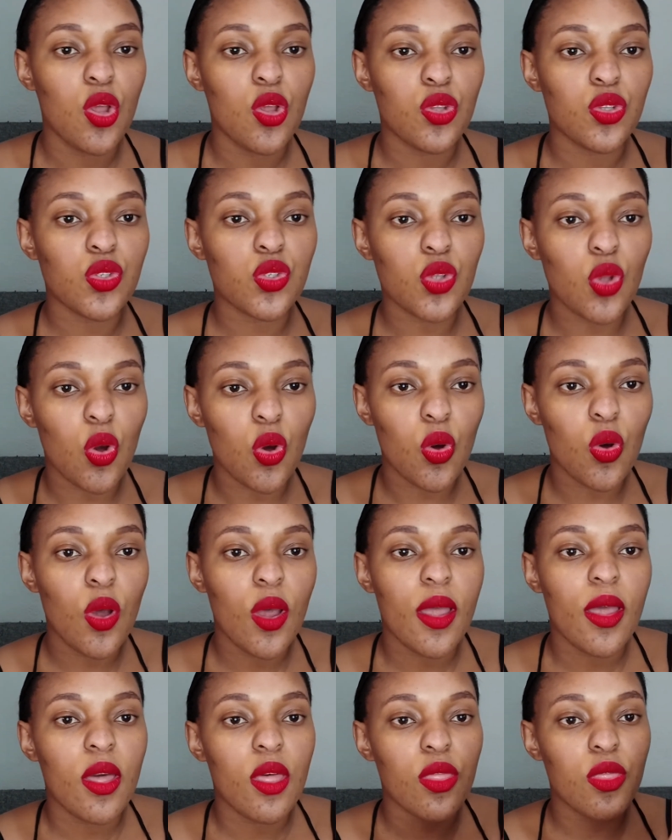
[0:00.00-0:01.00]
So
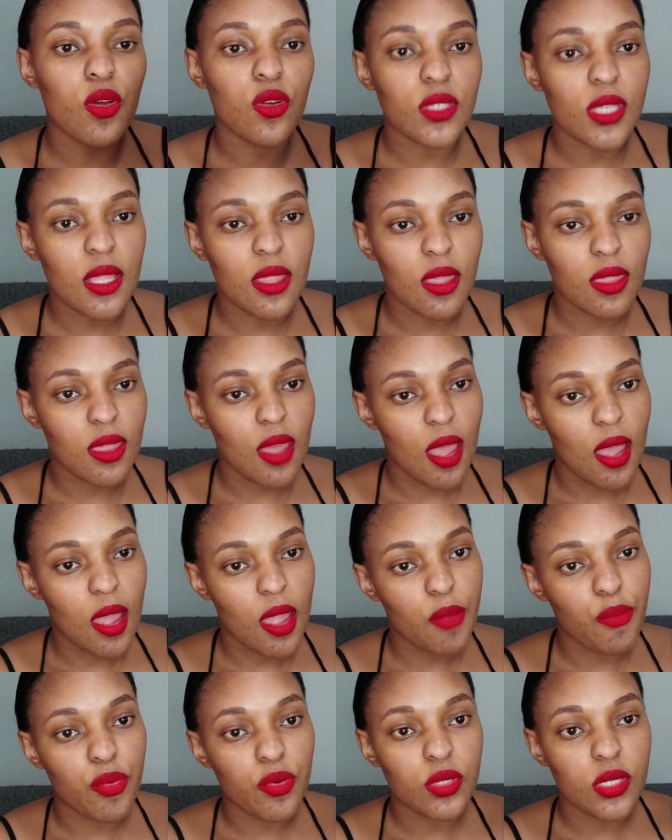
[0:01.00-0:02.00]
those are the thigh high
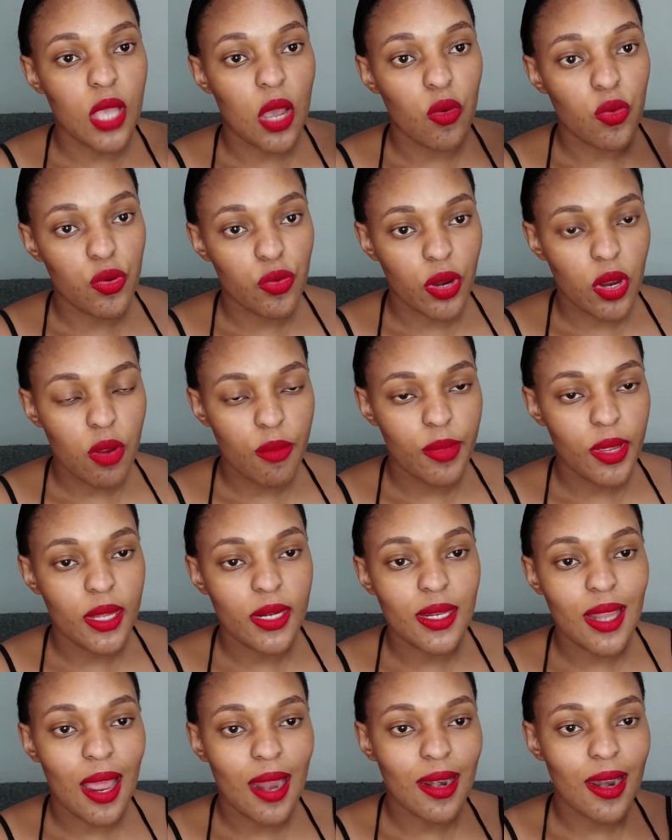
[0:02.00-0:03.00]
boots I would
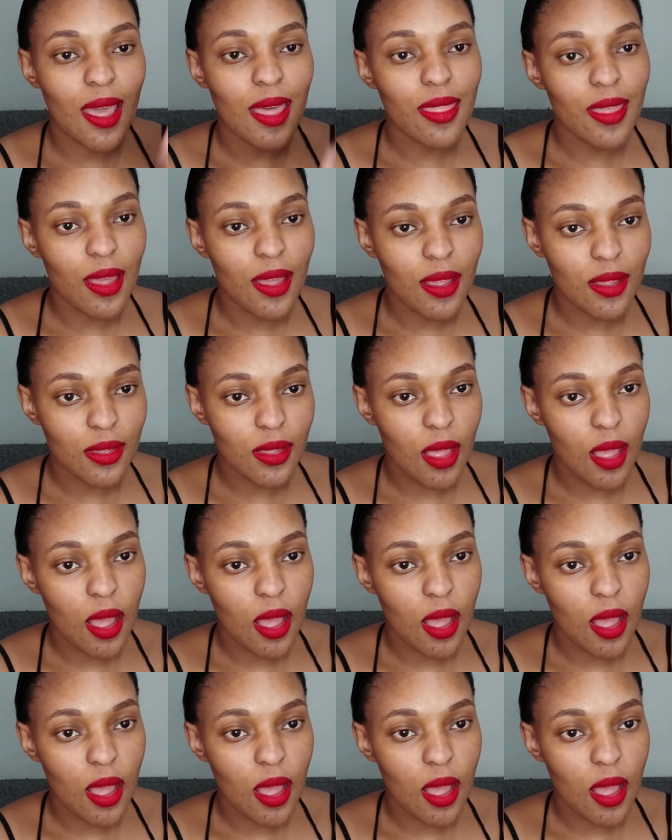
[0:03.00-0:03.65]
recommend. Another